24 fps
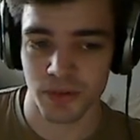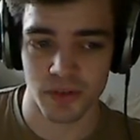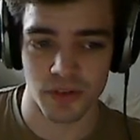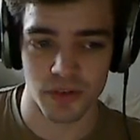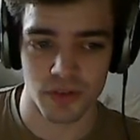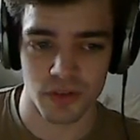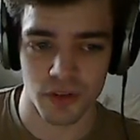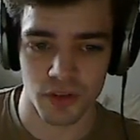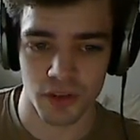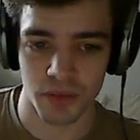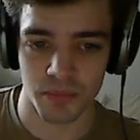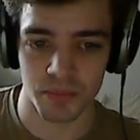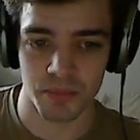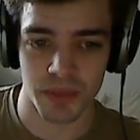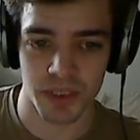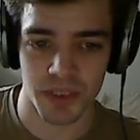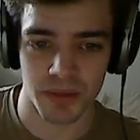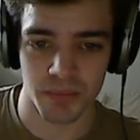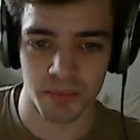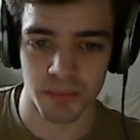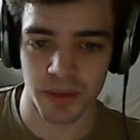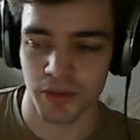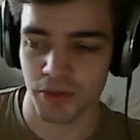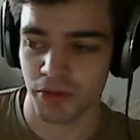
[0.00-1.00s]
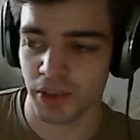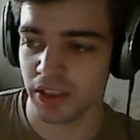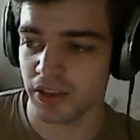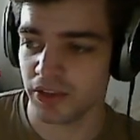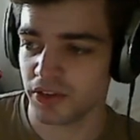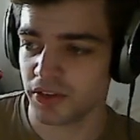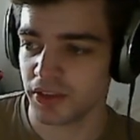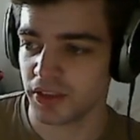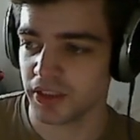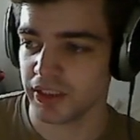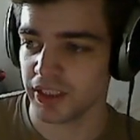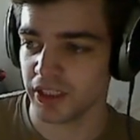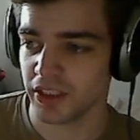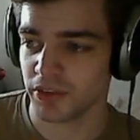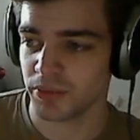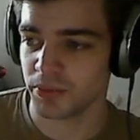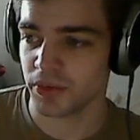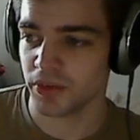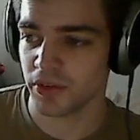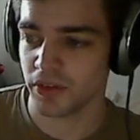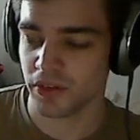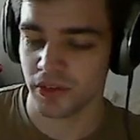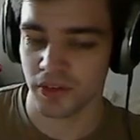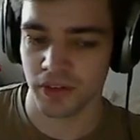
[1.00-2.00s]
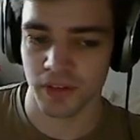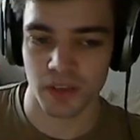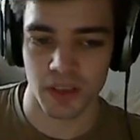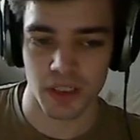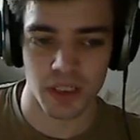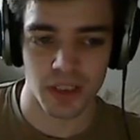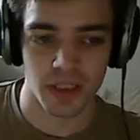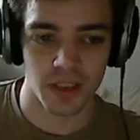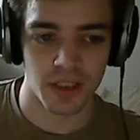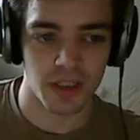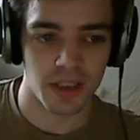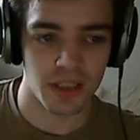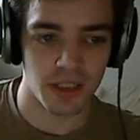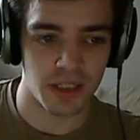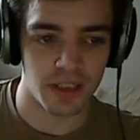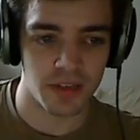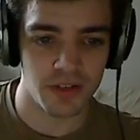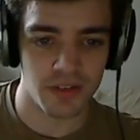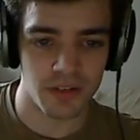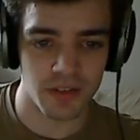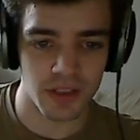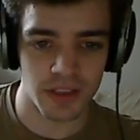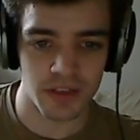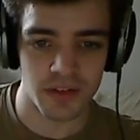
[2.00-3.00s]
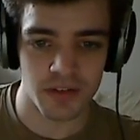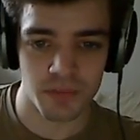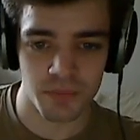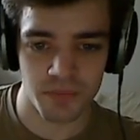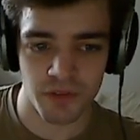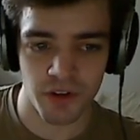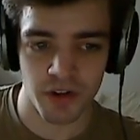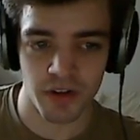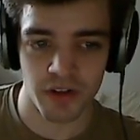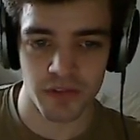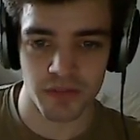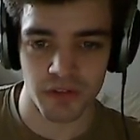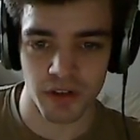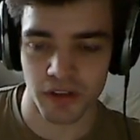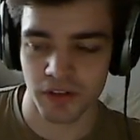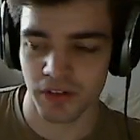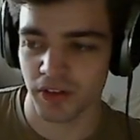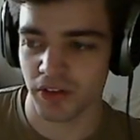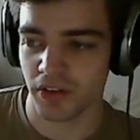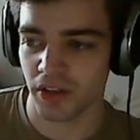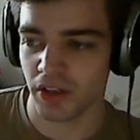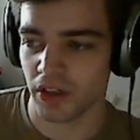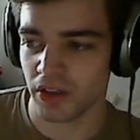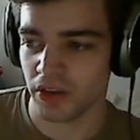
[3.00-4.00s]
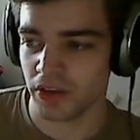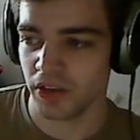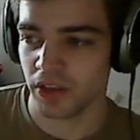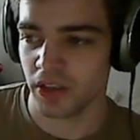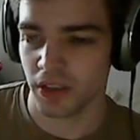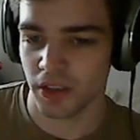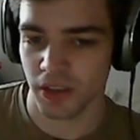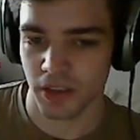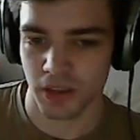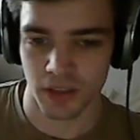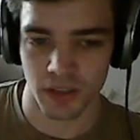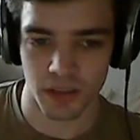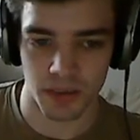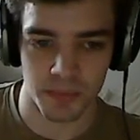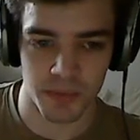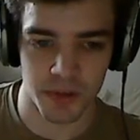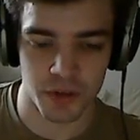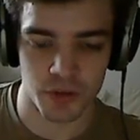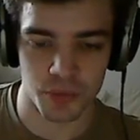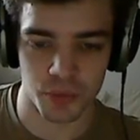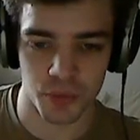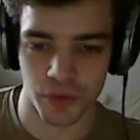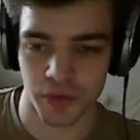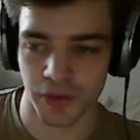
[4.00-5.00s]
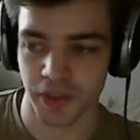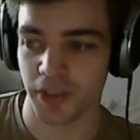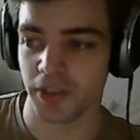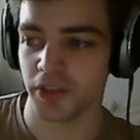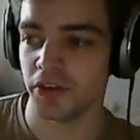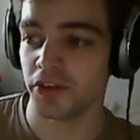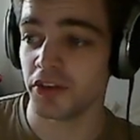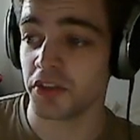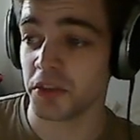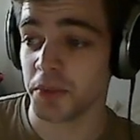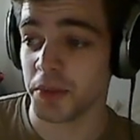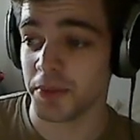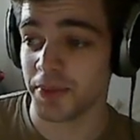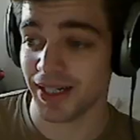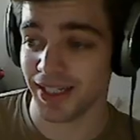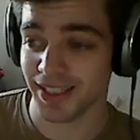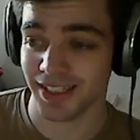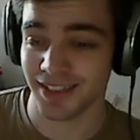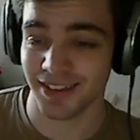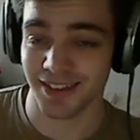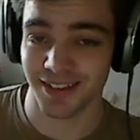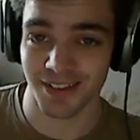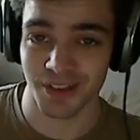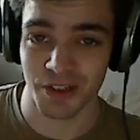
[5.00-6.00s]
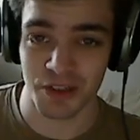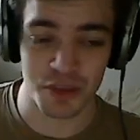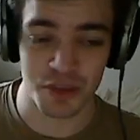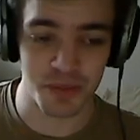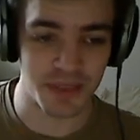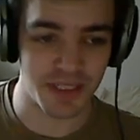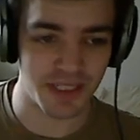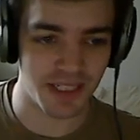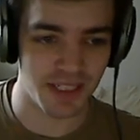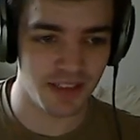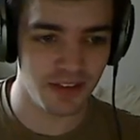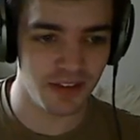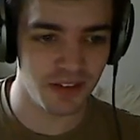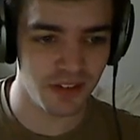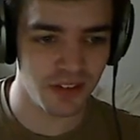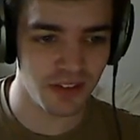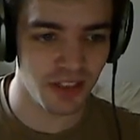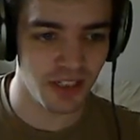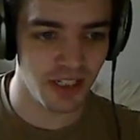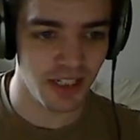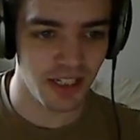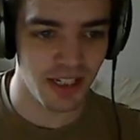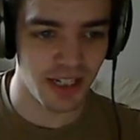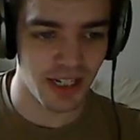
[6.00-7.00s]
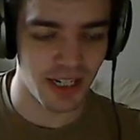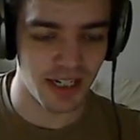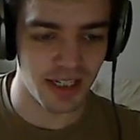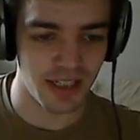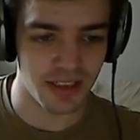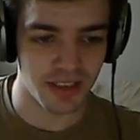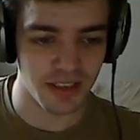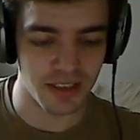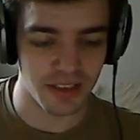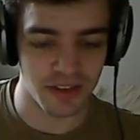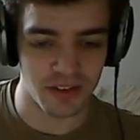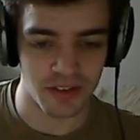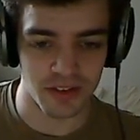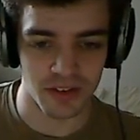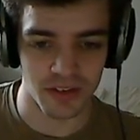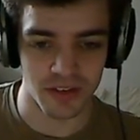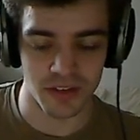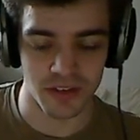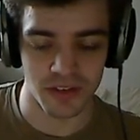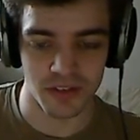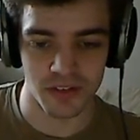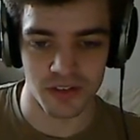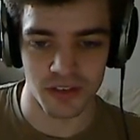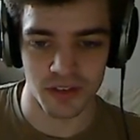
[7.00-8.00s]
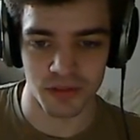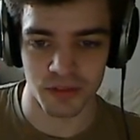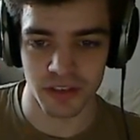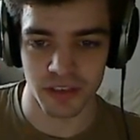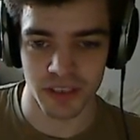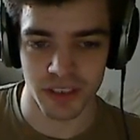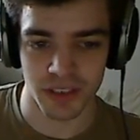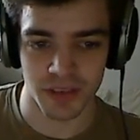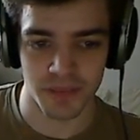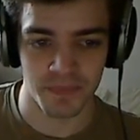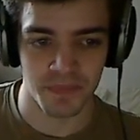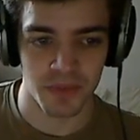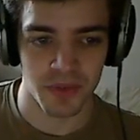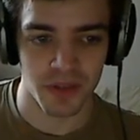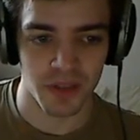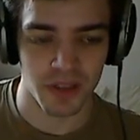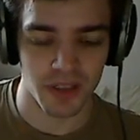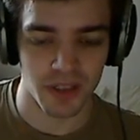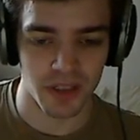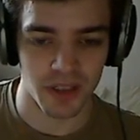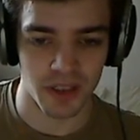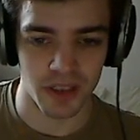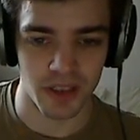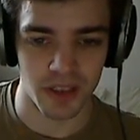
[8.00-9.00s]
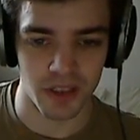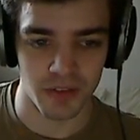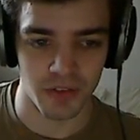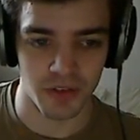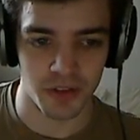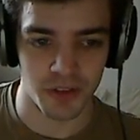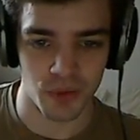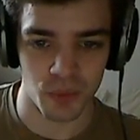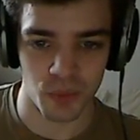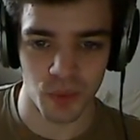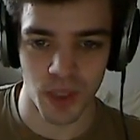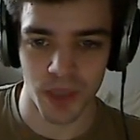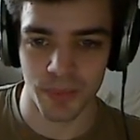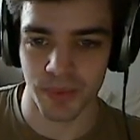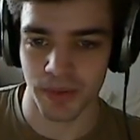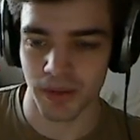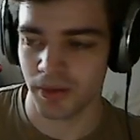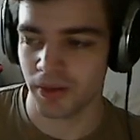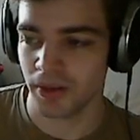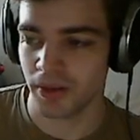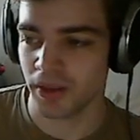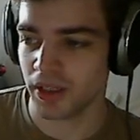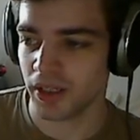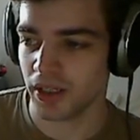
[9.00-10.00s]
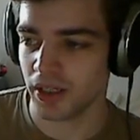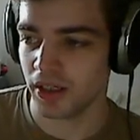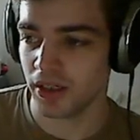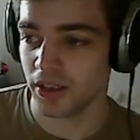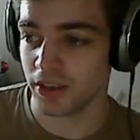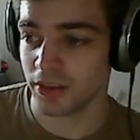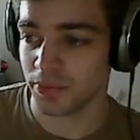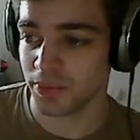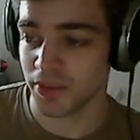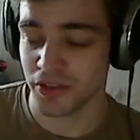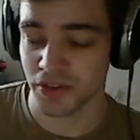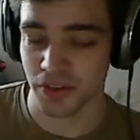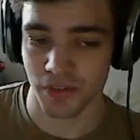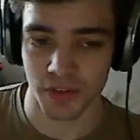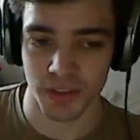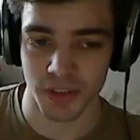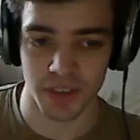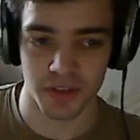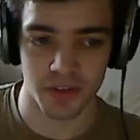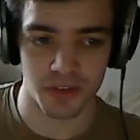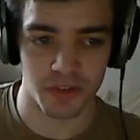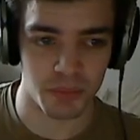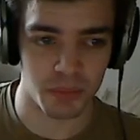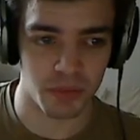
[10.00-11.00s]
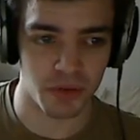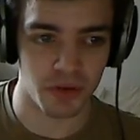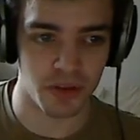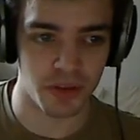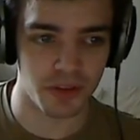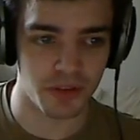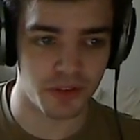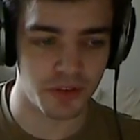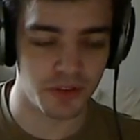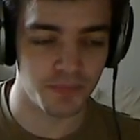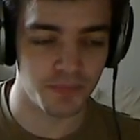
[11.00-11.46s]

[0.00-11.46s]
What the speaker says: It's good at mid range engagements. It's very versatile, much more than it used to be back in the OSP days, and it's generally a very good weapon, especially if you get the surprise.